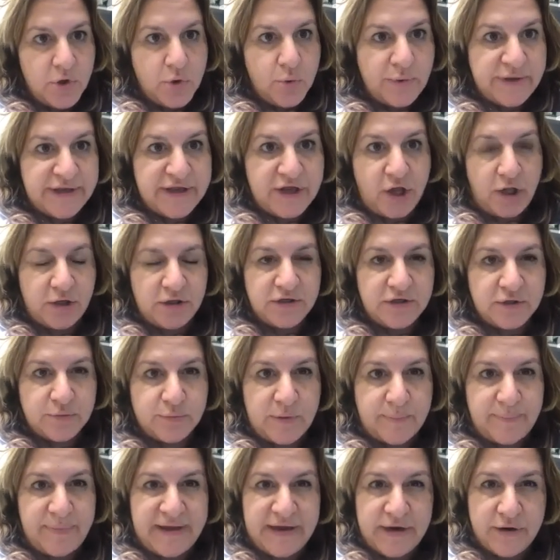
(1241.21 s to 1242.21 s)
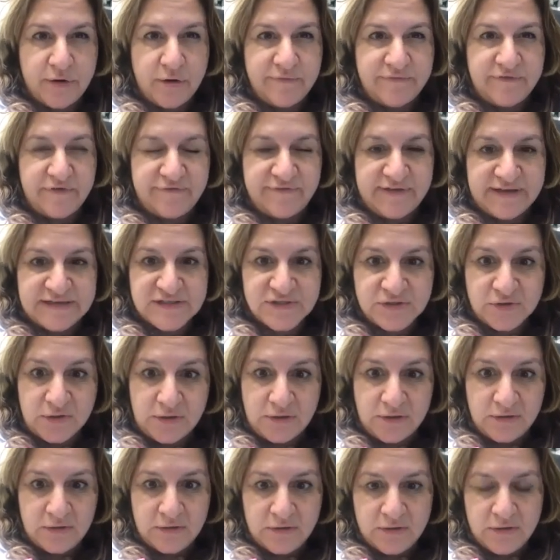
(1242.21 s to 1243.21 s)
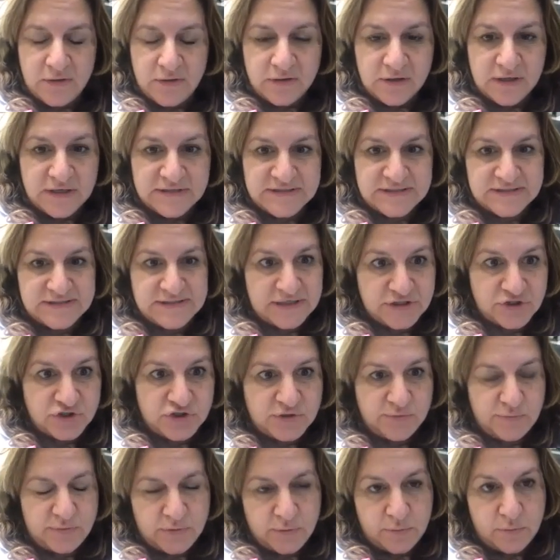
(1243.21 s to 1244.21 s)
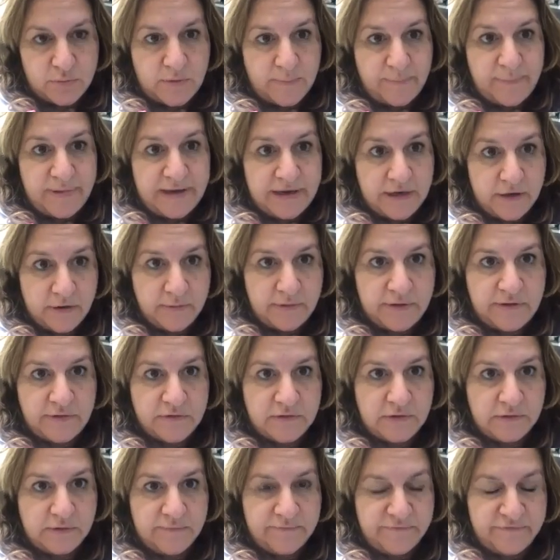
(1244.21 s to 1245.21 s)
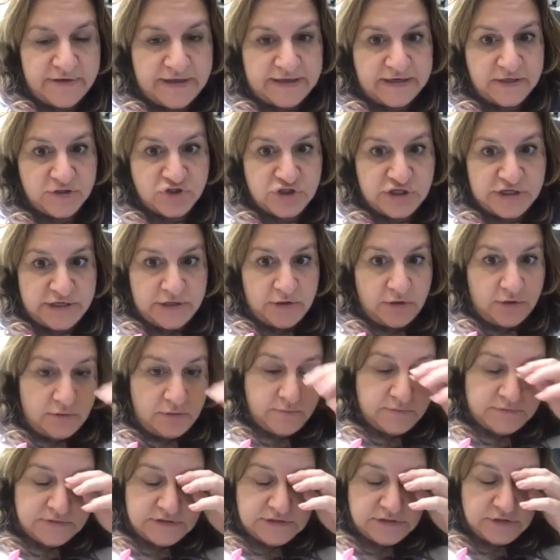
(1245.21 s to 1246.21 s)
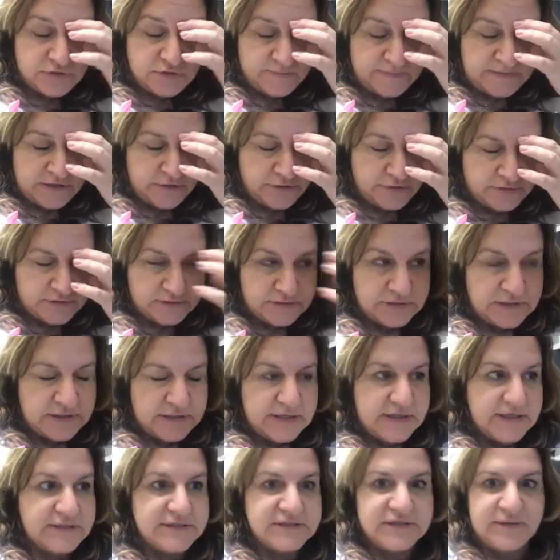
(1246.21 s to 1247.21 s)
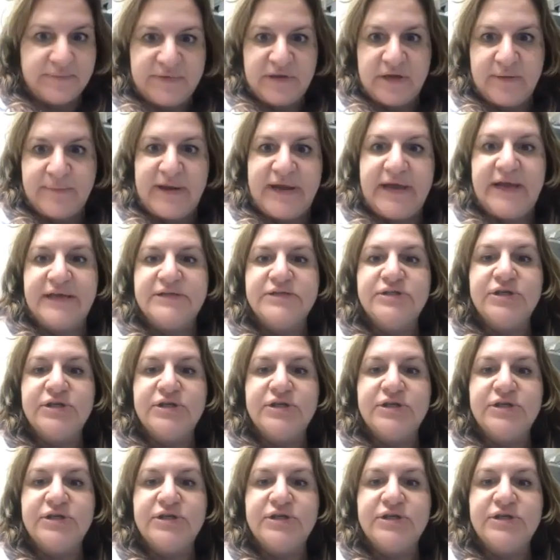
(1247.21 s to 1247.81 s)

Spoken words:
We call it a repair of a vessel, because essentially we're repairing the lymphatic channel. Excuse me, there's something in my eye.